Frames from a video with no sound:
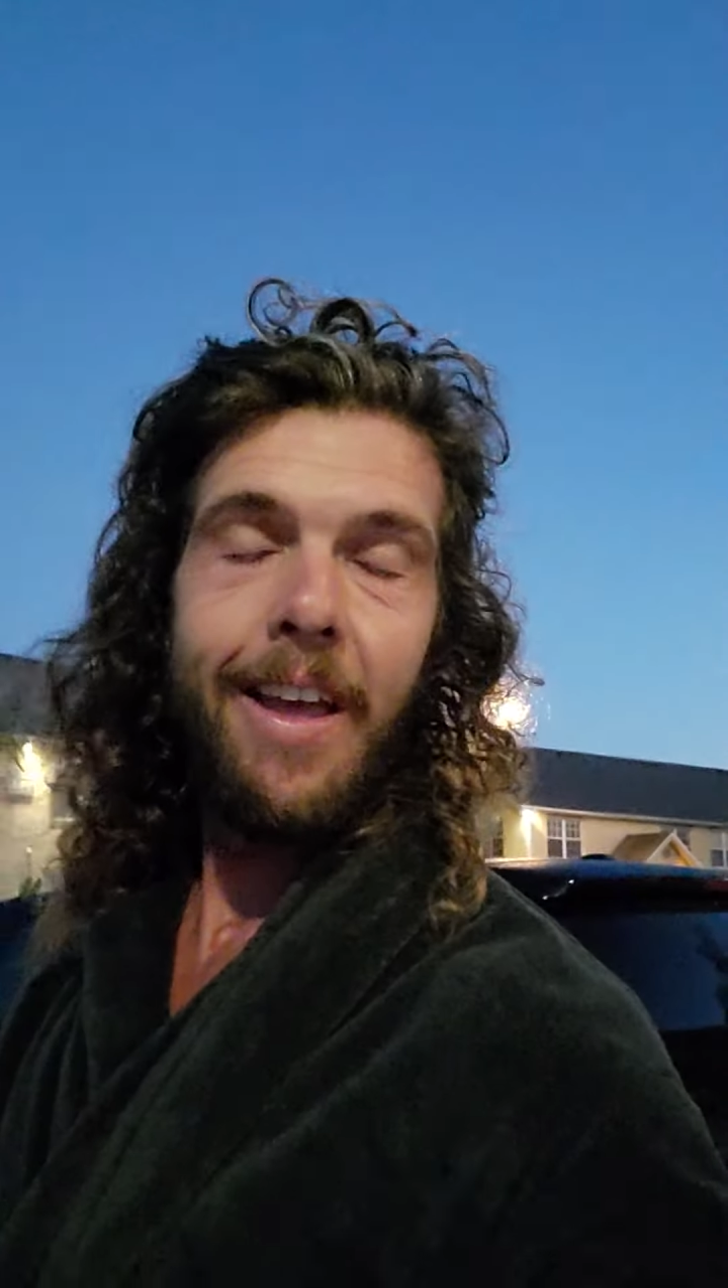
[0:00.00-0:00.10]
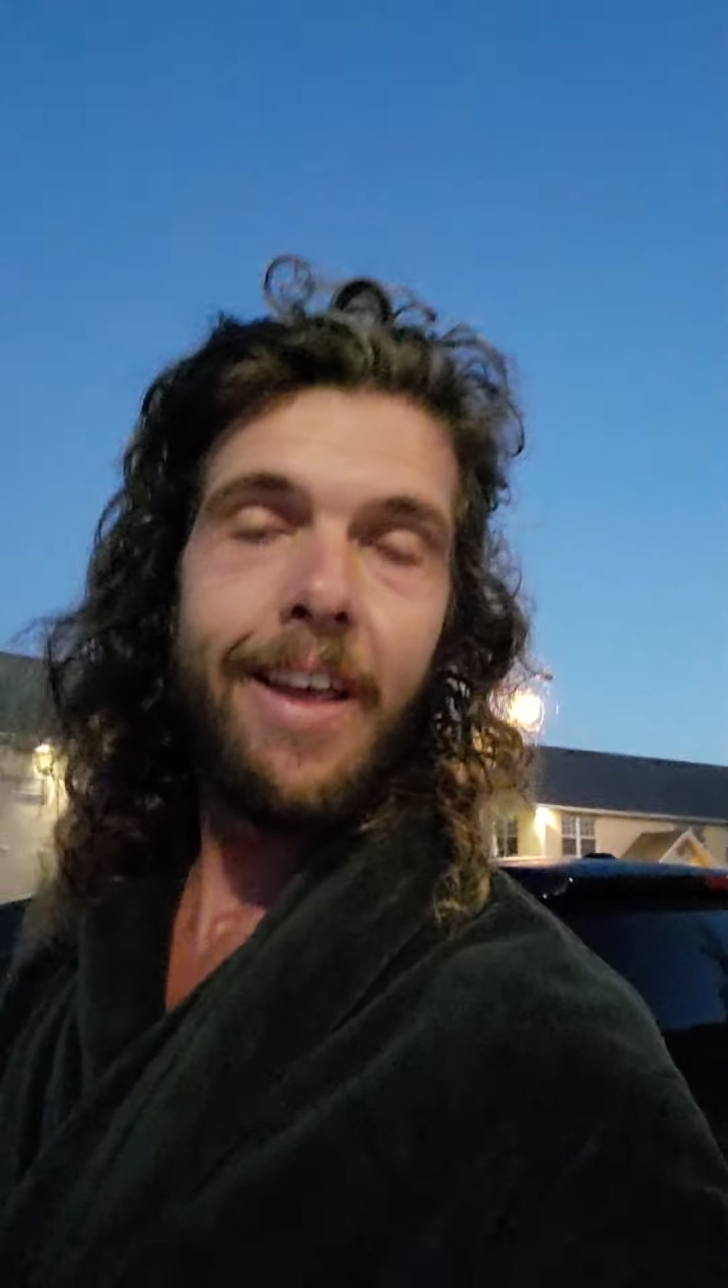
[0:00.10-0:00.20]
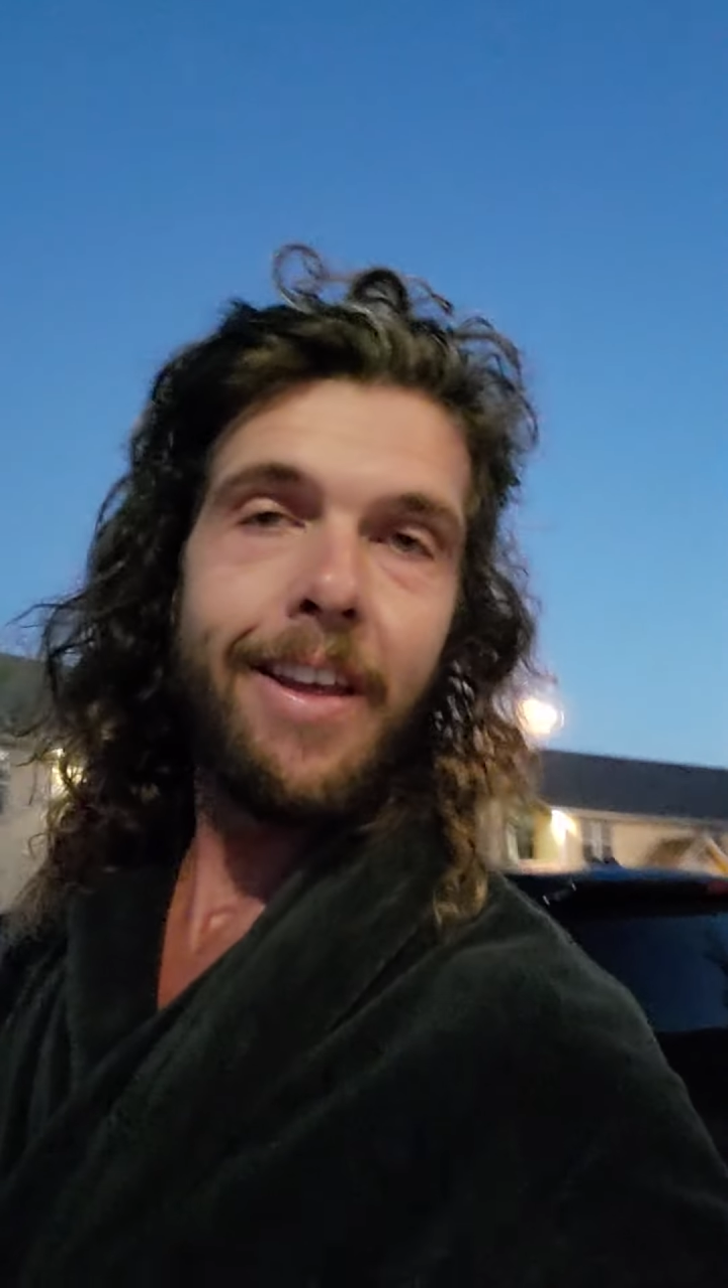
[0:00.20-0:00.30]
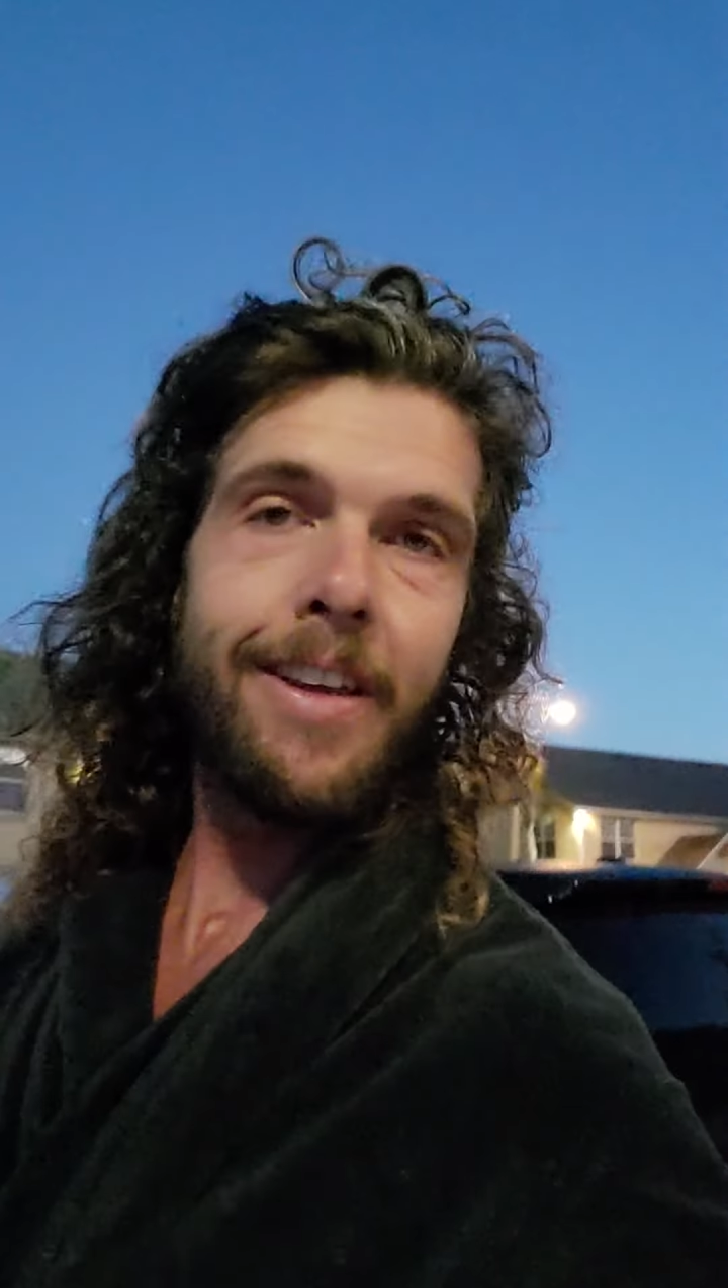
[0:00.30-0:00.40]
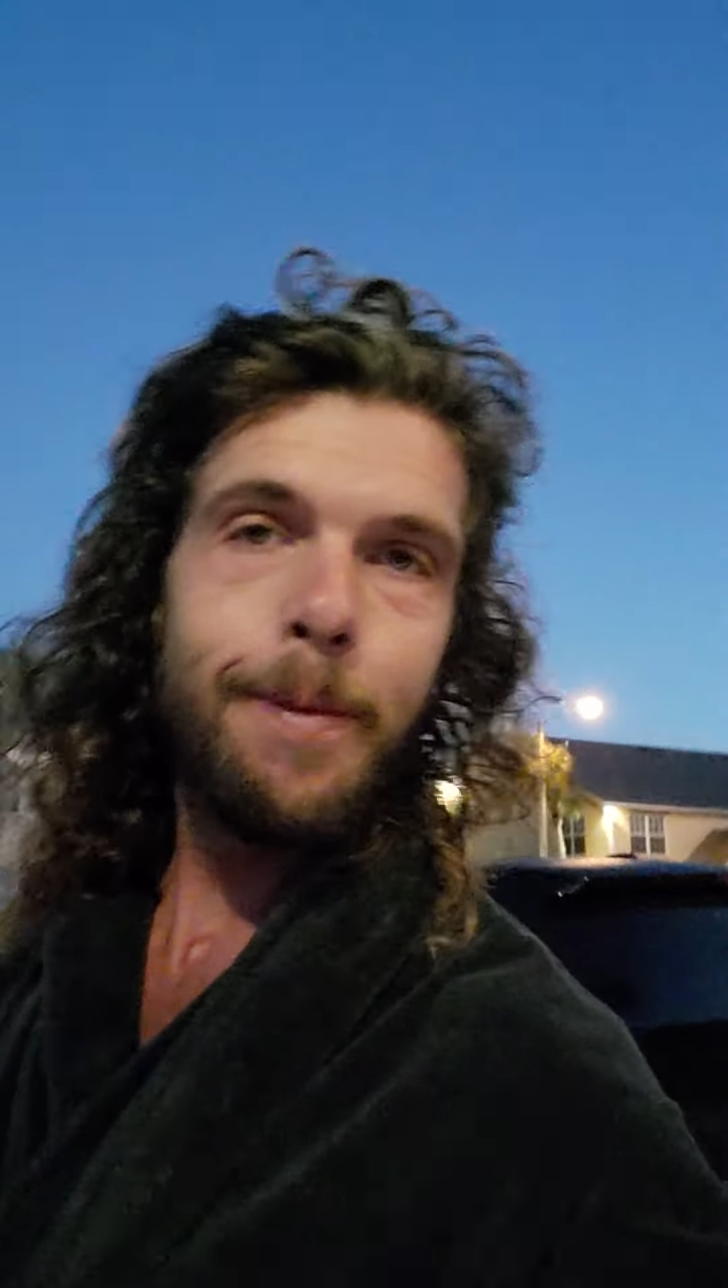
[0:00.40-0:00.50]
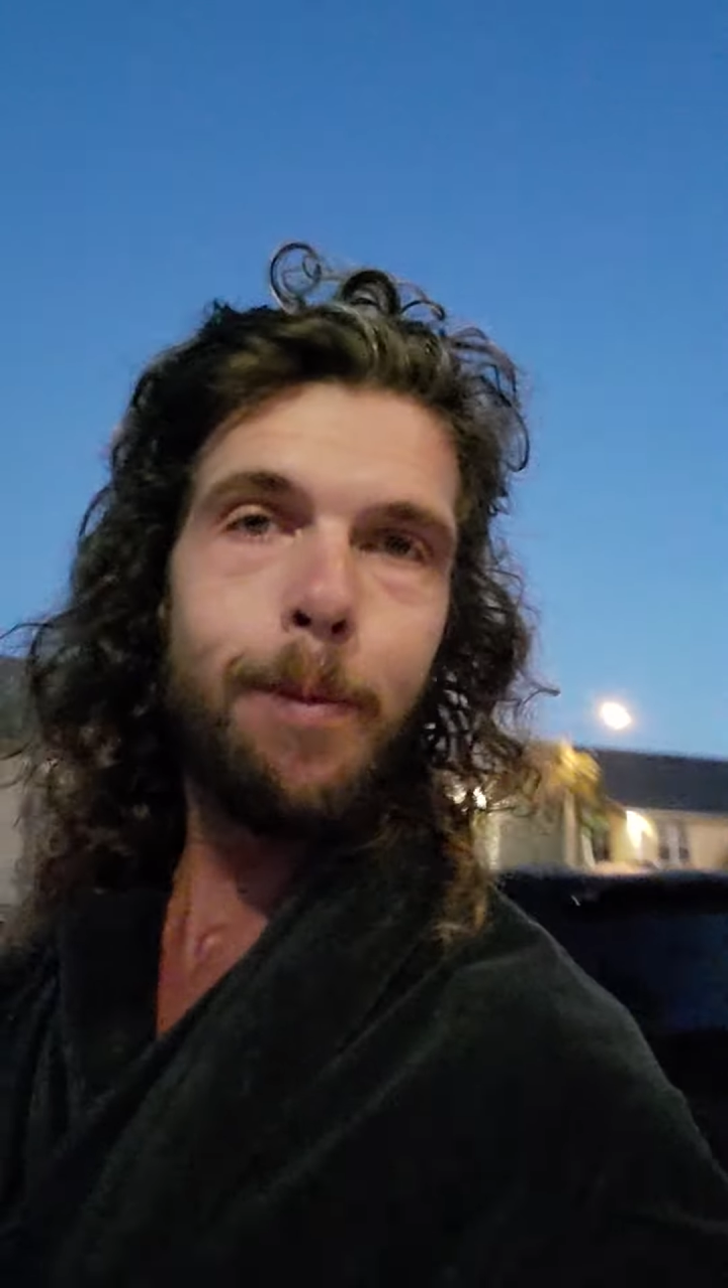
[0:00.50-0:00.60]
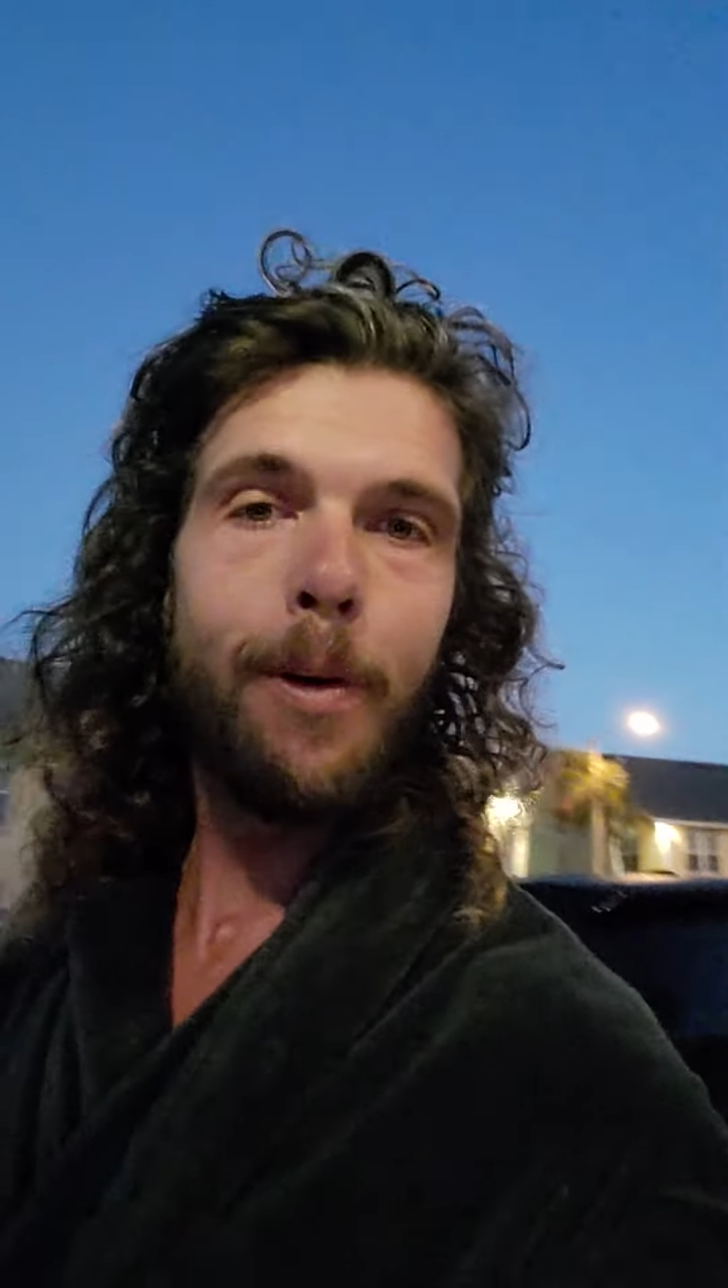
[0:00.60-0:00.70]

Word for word: Hey, good